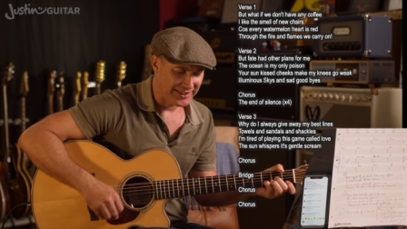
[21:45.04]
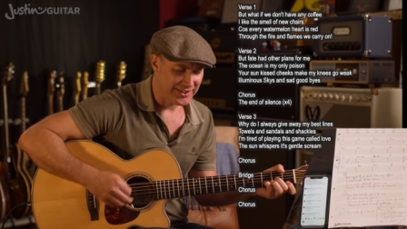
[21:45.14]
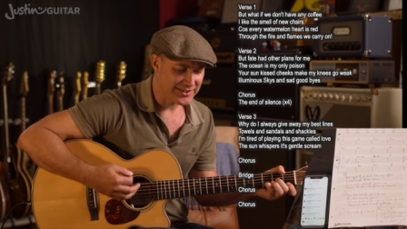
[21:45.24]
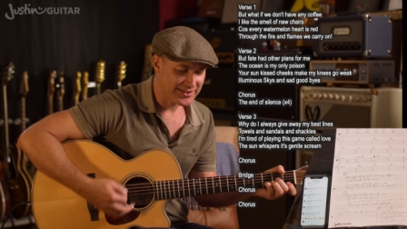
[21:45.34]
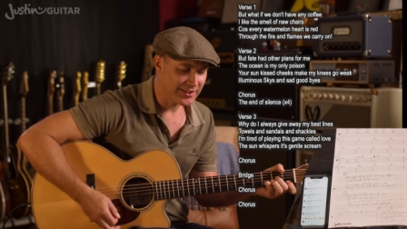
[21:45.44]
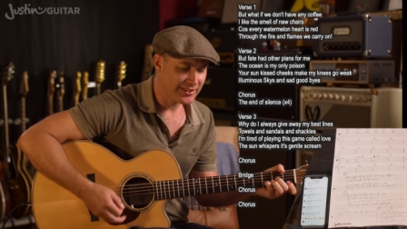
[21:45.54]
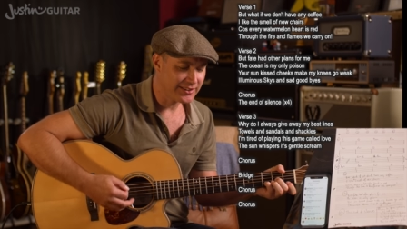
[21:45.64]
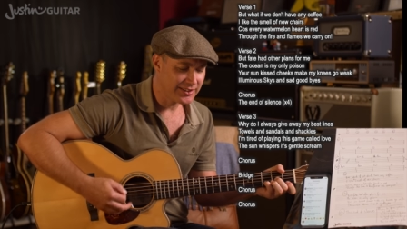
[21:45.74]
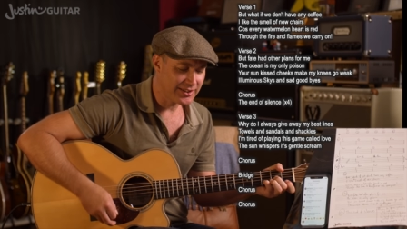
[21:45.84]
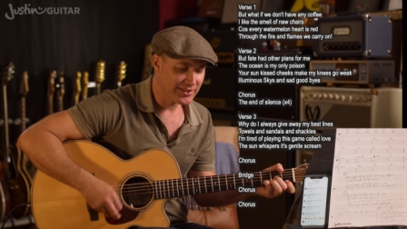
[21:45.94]
Your
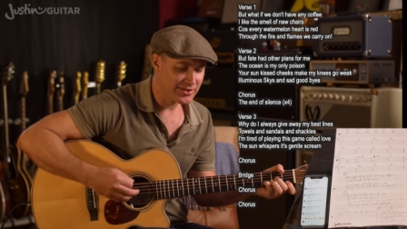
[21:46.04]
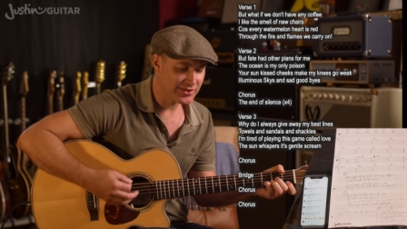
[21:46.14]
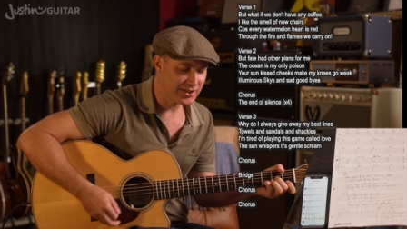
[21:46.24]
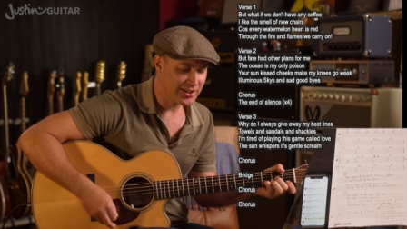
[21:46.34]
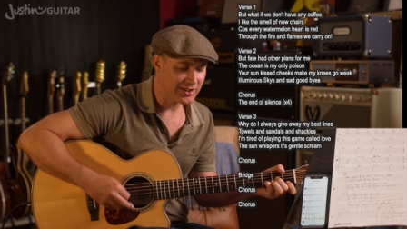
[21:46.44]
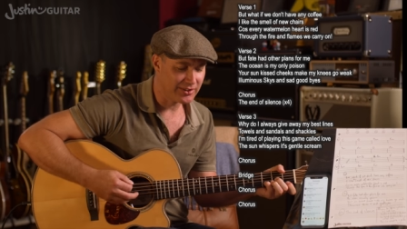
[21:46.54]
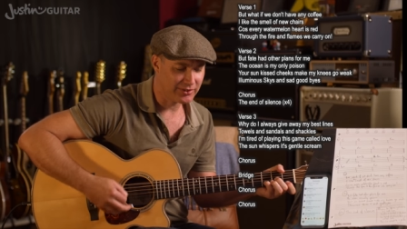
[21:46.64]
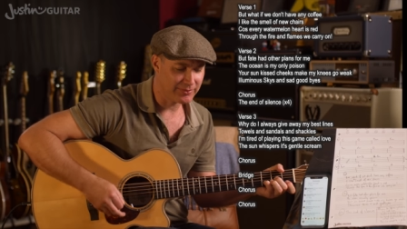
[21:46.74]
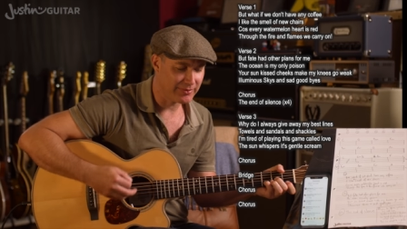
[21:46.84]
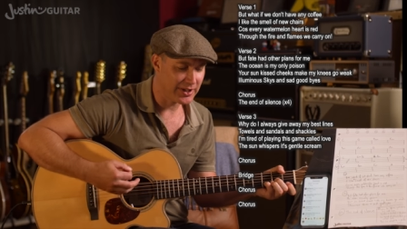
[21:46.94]
sun-kissed cheeks
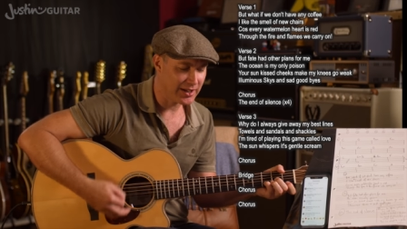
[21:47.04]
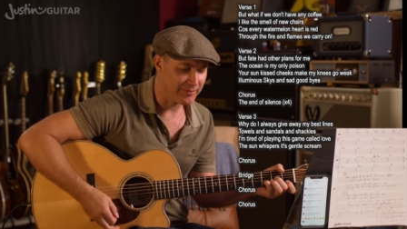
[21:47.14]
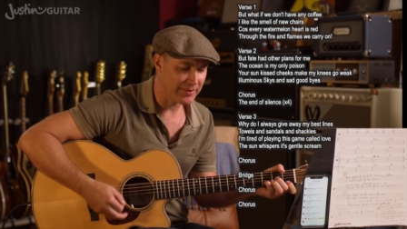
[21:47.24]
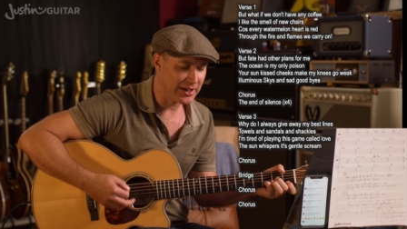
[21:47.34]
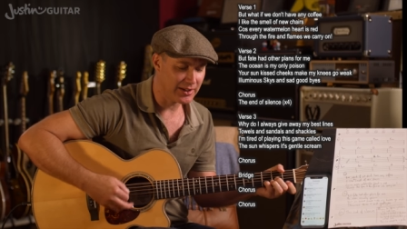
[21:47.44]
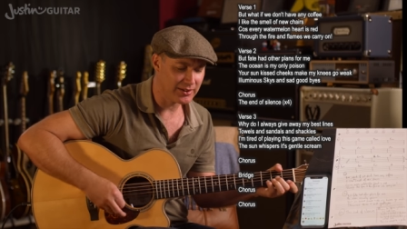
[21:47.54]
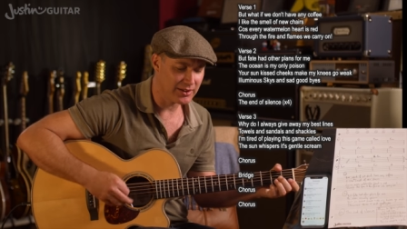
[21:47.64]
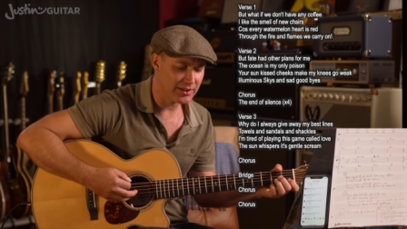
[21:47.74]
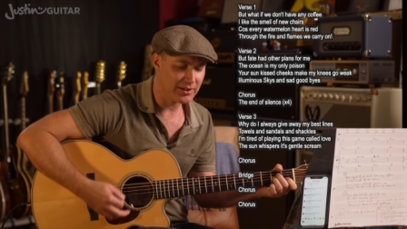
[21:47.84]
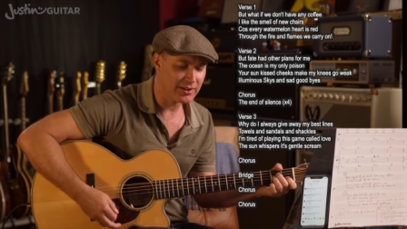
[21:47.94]
make my
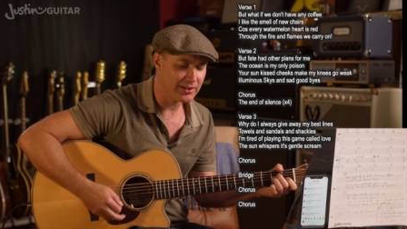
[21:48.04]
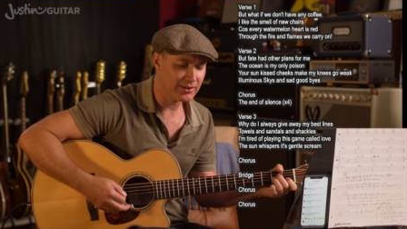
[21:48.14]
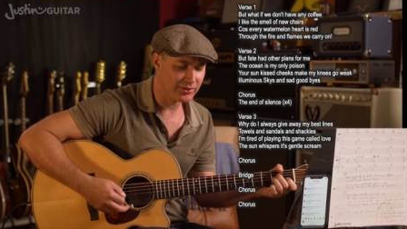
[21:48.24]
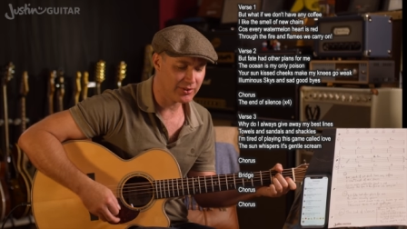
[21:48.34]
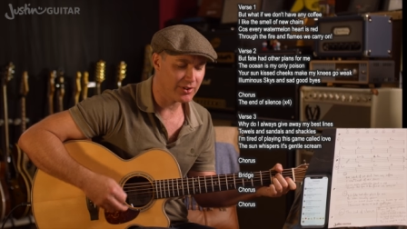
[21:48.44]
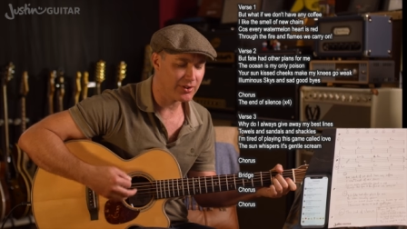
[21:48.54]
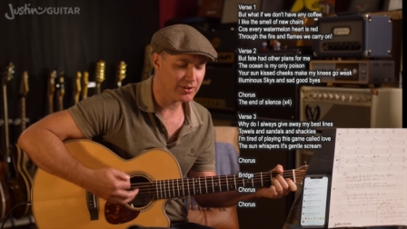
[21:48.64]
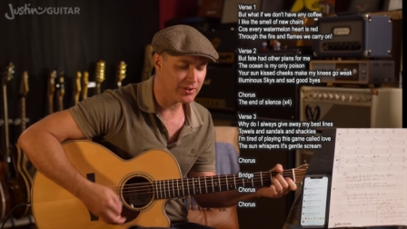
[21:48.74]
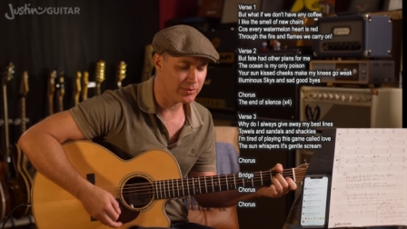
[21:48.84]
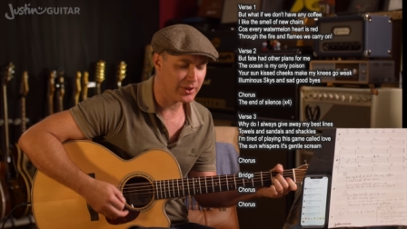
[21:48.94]
knees
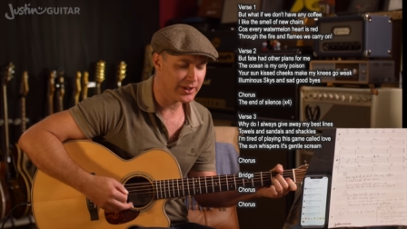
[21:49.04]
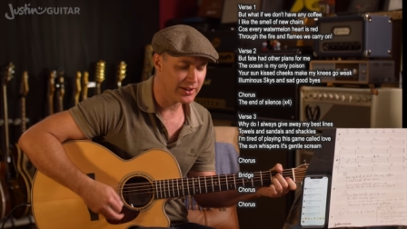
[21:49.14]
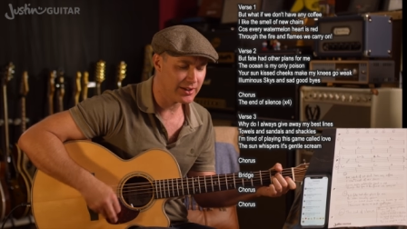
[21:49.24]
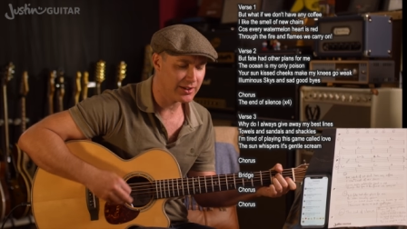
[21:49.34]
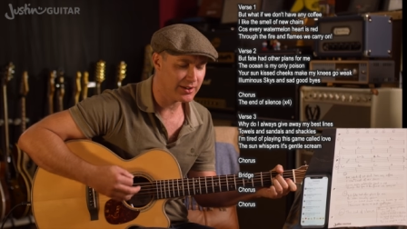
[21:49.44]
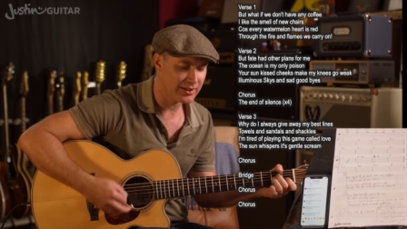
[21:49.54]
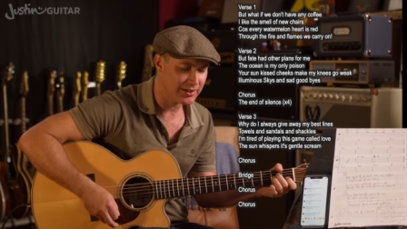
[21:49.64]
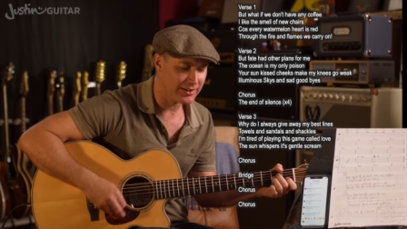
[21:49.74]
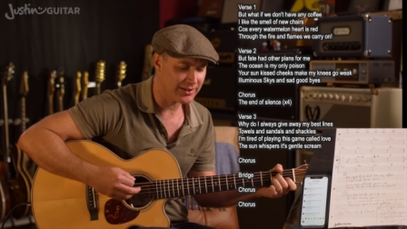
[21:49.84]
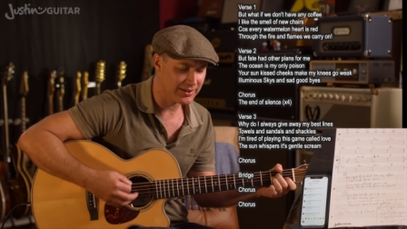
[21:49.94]
go
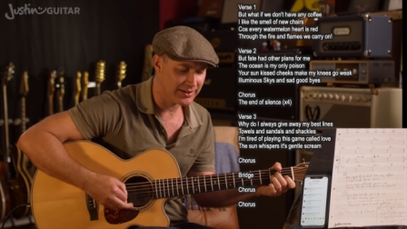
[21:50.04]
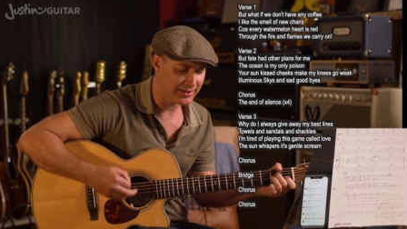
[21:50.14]
weak.